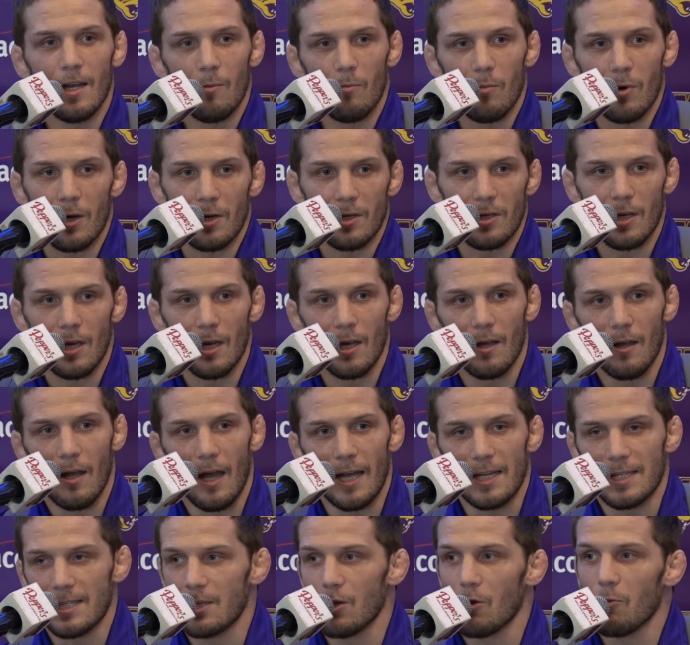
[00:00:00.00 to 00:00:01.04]
But uh,
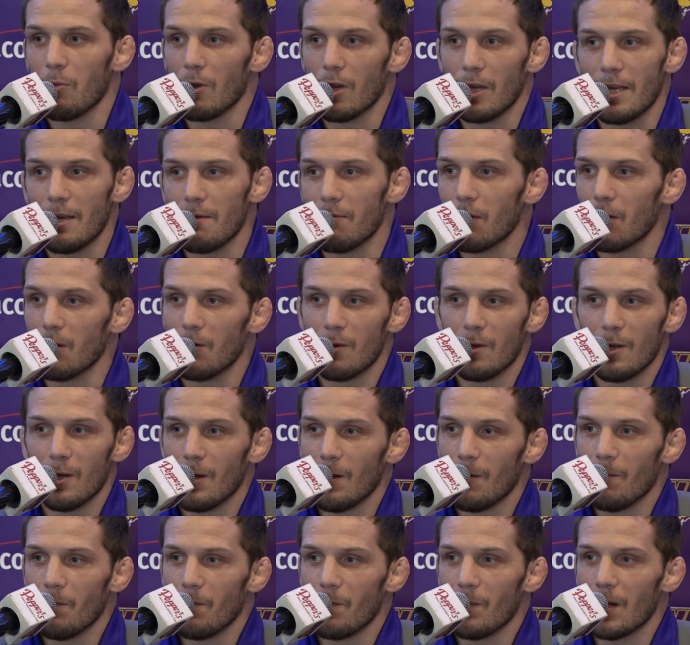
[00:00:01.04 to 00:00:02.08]
I still believe that
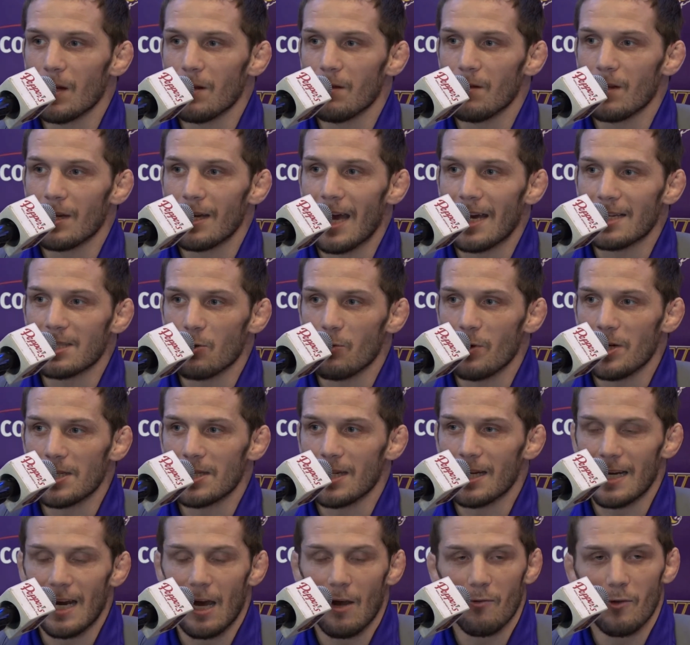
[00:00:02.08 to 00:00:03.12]
that the guys that we
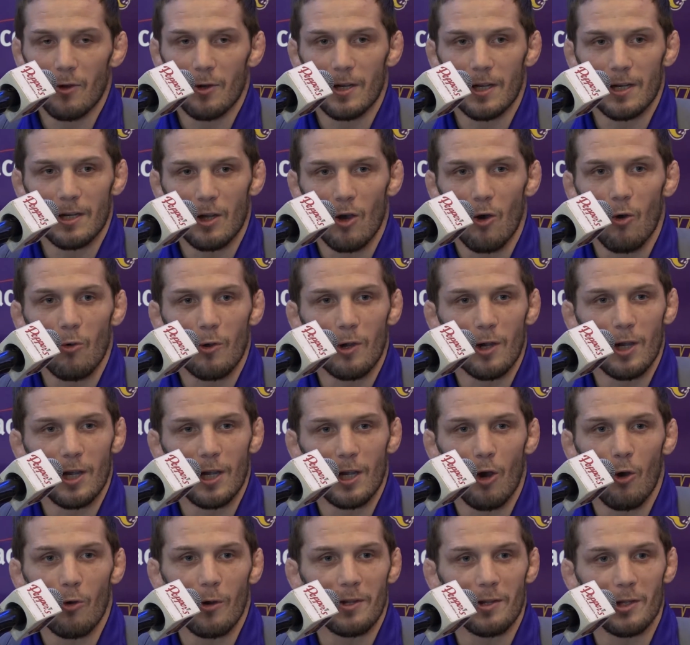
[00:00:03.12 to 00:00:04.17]
send out there can go
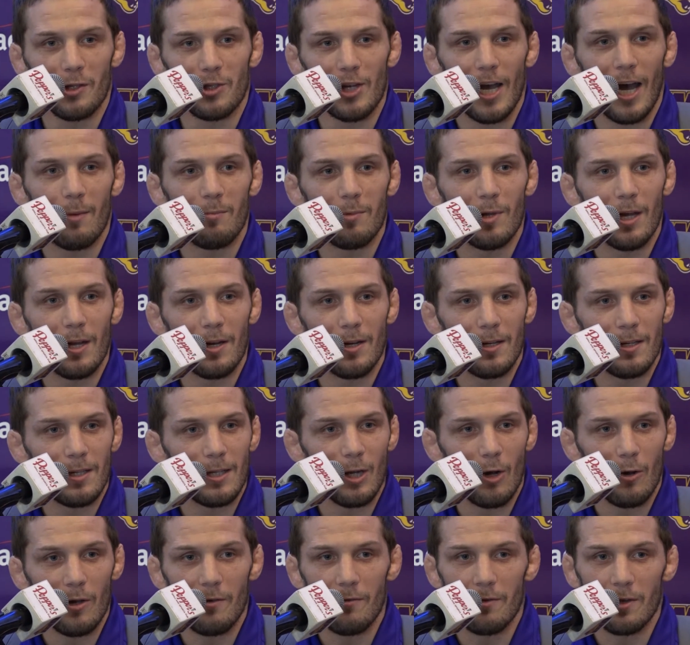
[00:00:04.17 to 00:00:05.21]
can go get the job done.
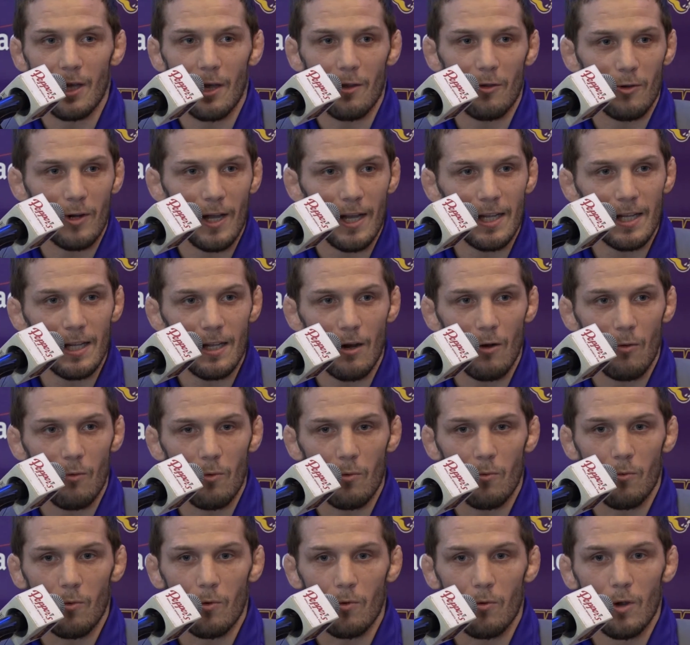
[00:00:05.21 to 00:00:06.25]
You know, even the other night, you know,
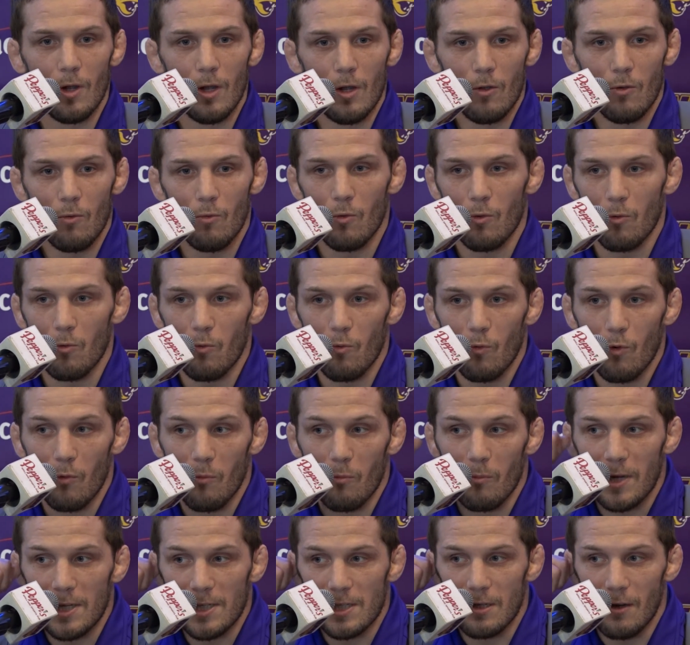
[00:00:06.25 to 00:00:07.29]
we're we're, we're
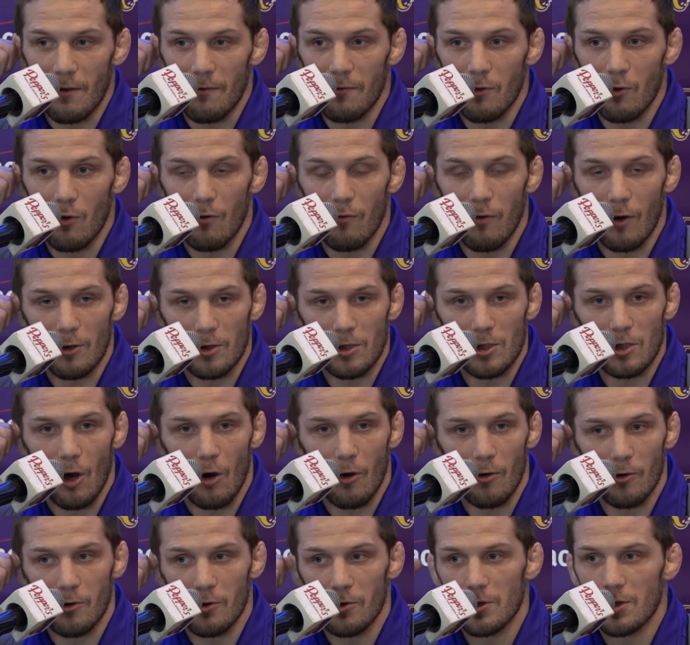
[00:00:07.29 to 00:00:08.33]
missing a few of our
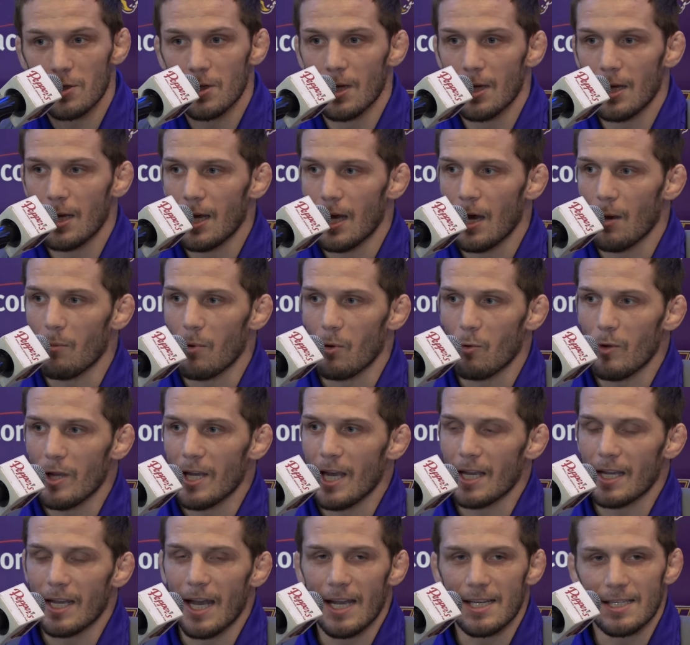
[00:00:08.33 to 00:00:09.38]
starters, um, but we
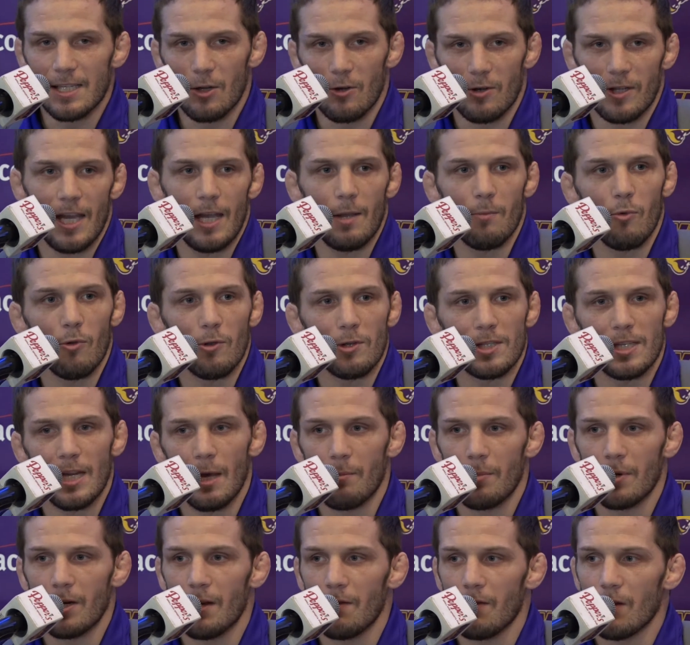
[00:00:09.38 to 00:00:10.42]
got guys that are capable of
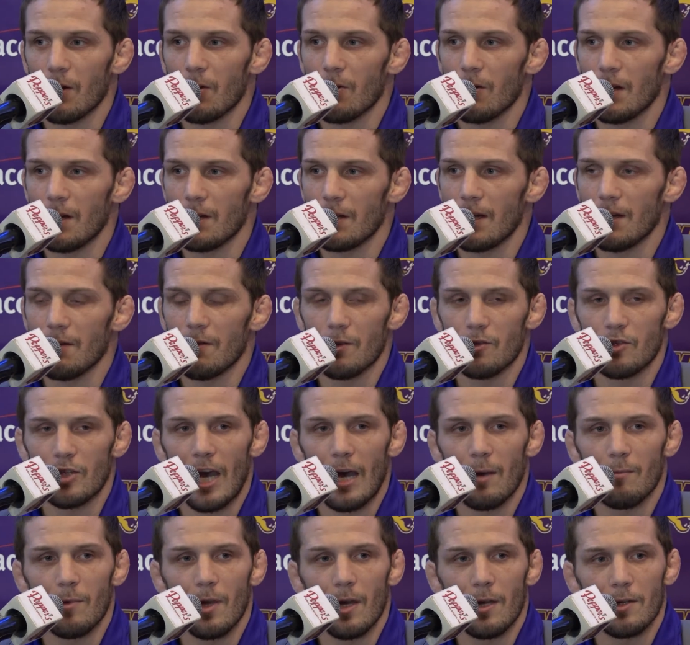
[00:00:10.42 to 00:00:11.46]
stepping in there and getting the
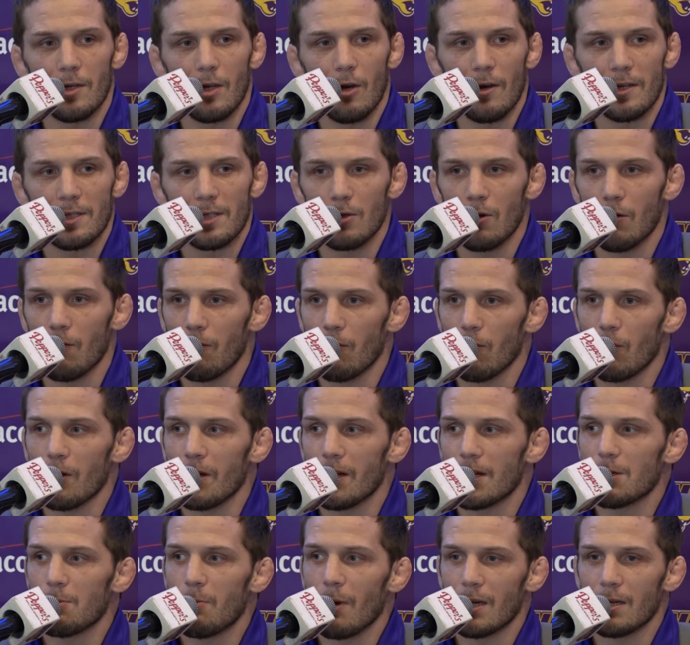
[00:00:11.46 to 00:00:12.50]
job done. You know, I still fully
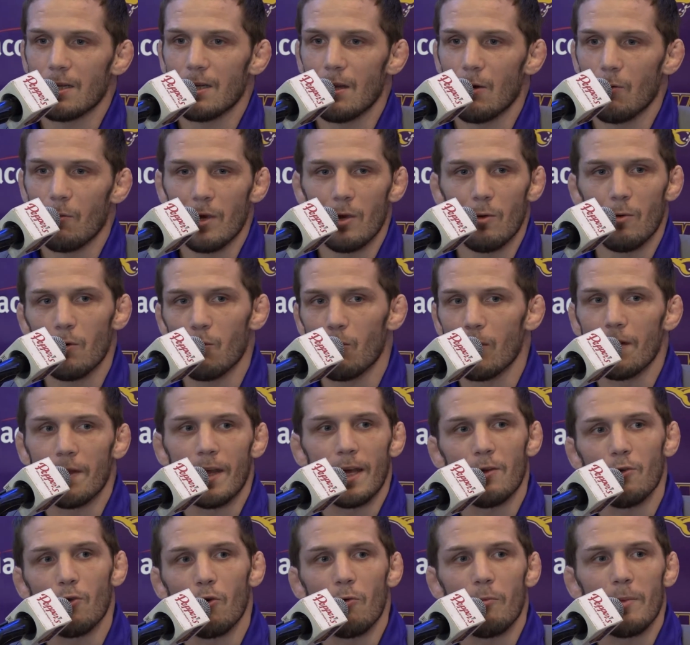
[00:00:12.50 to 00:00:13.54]
expected that we would win
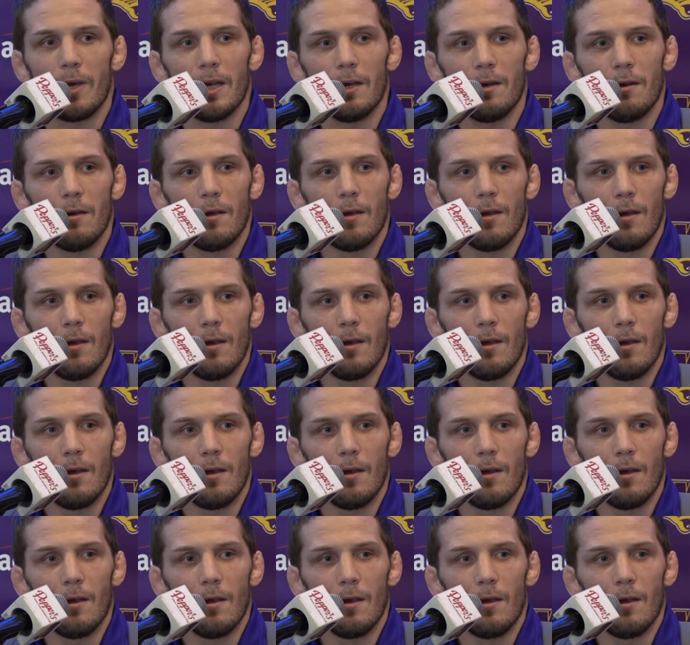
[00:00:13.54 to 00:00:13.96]
that dual meet.